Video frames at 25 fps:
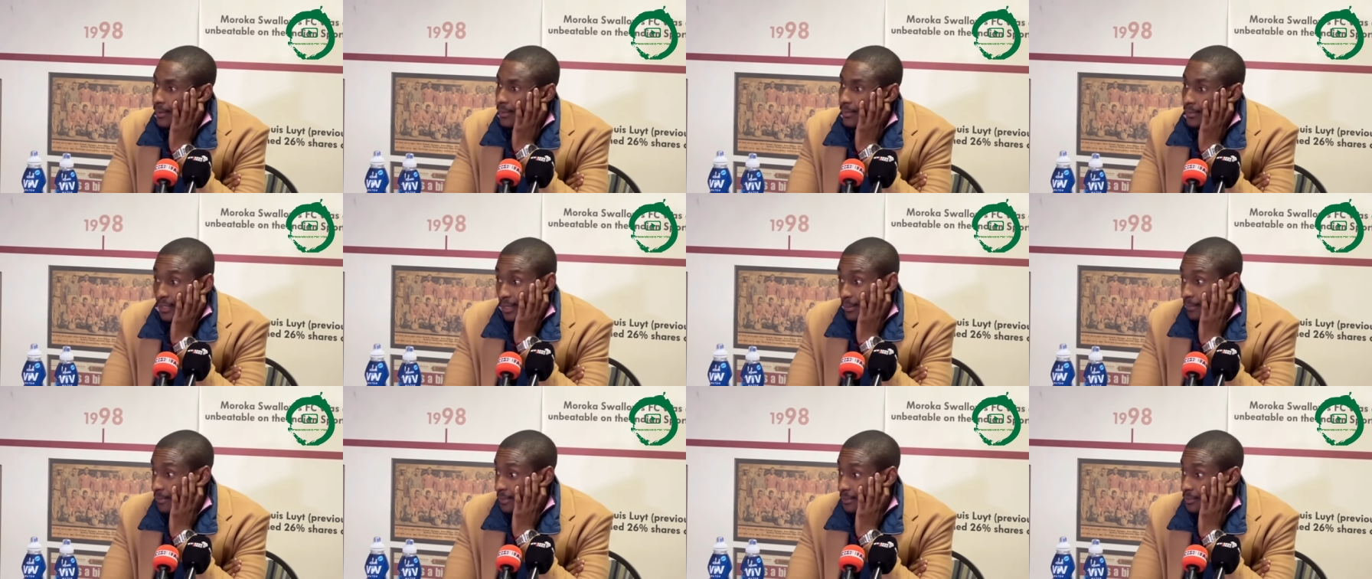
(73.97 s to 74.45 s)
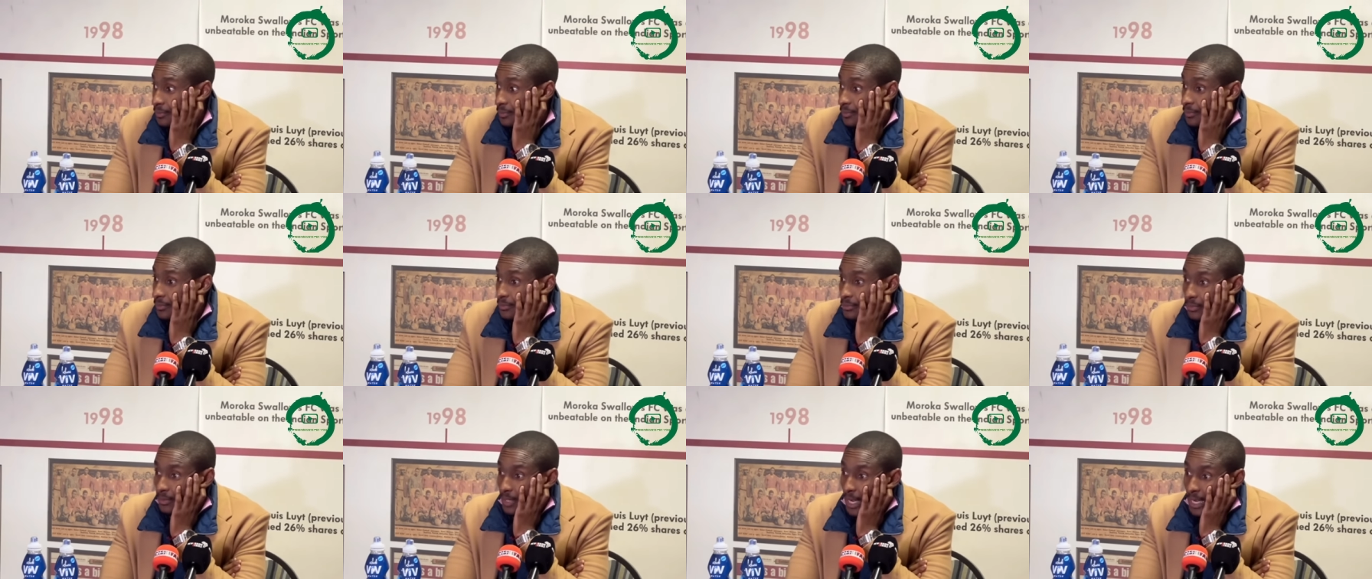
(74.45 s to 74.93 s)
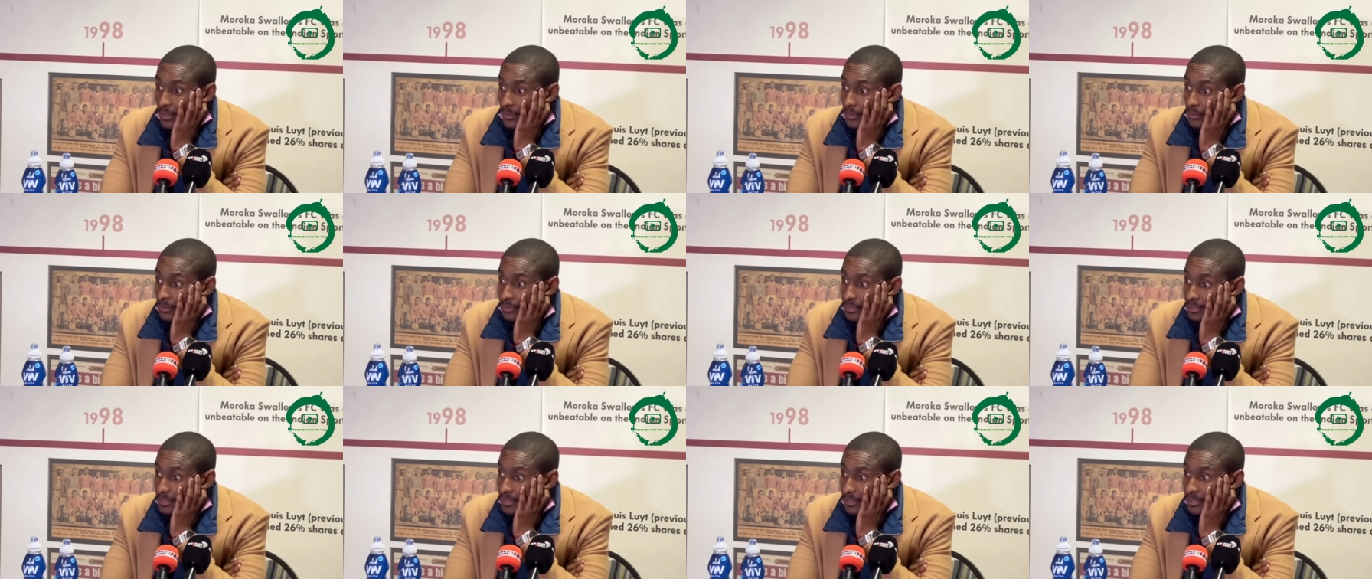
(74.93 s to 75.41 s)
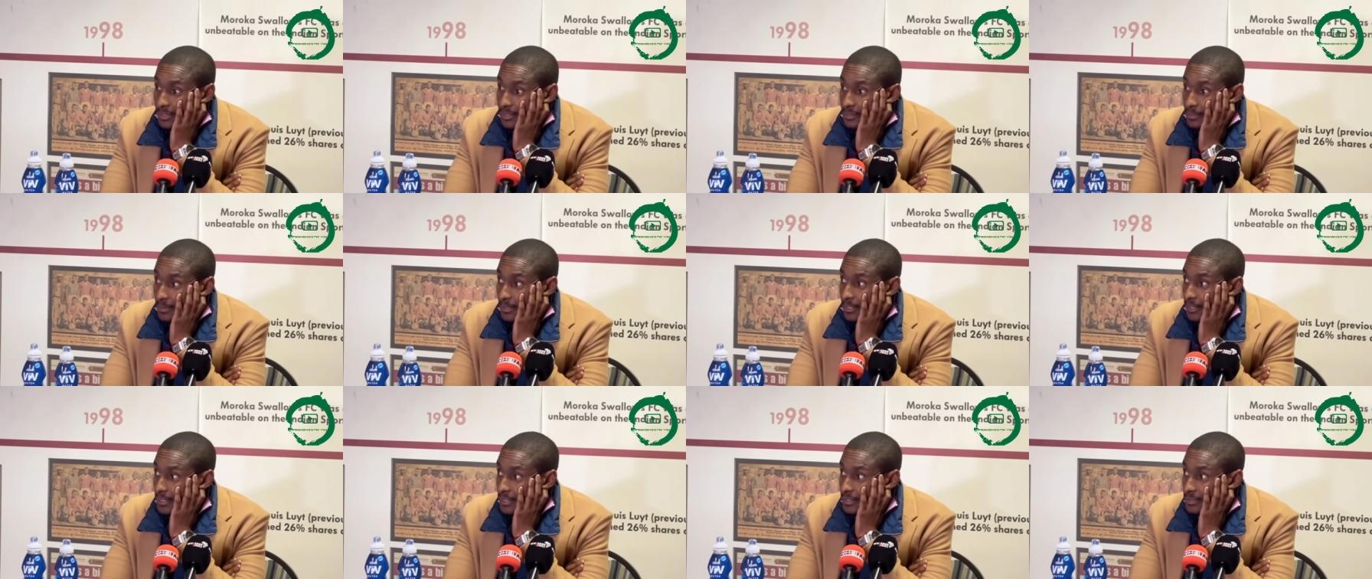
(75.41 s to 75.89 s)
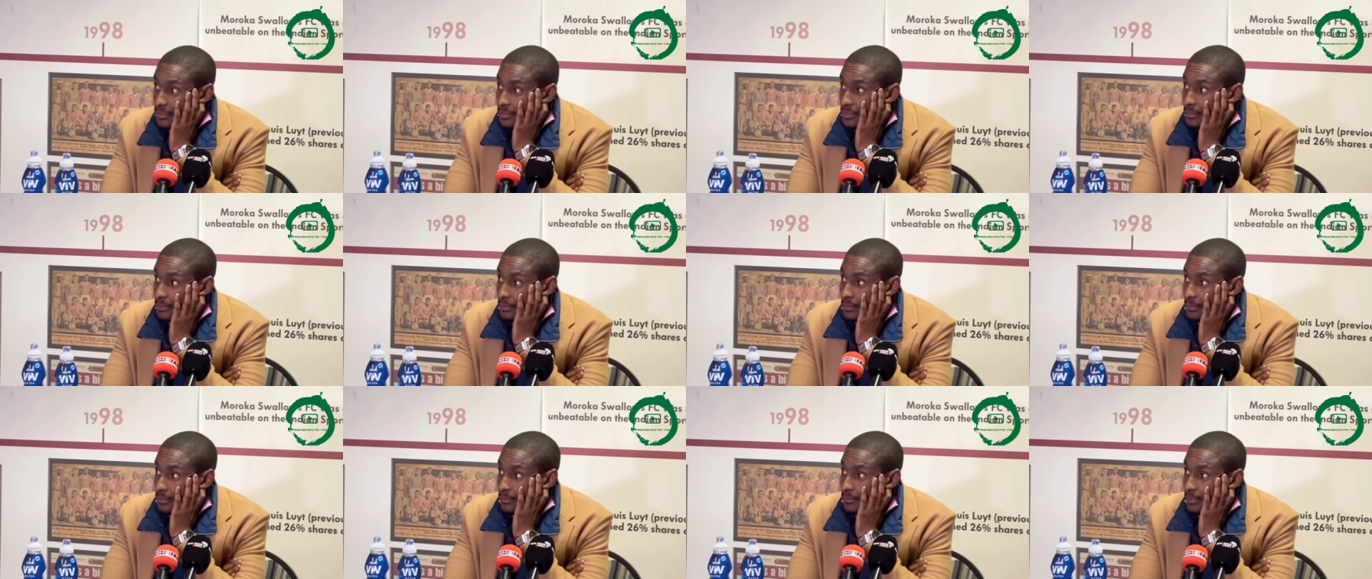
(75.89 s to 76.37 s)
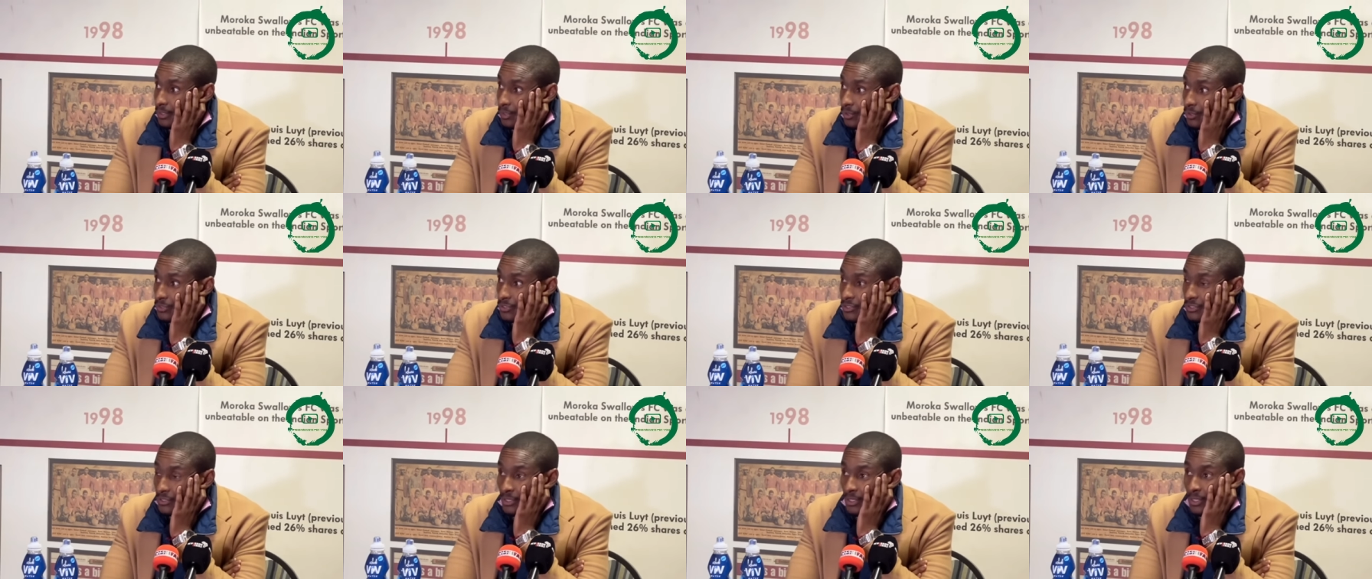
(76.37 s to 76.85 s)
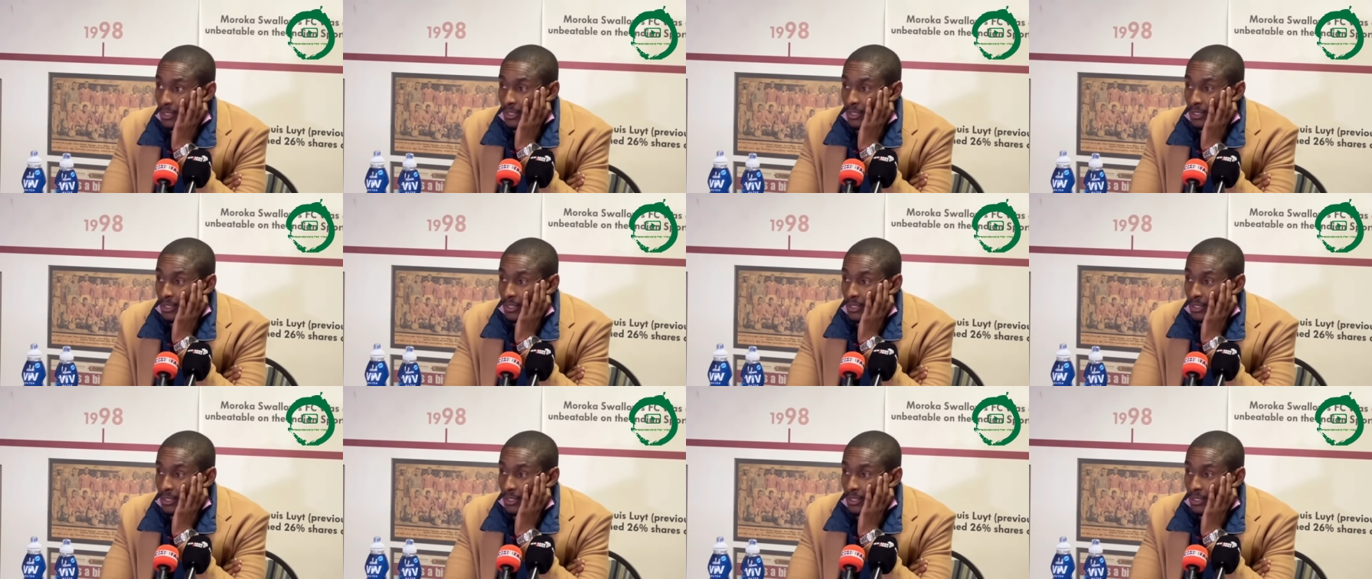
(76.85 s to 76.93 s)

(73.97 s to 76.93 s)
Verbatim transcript: Yeah, but I don't need an explanation because,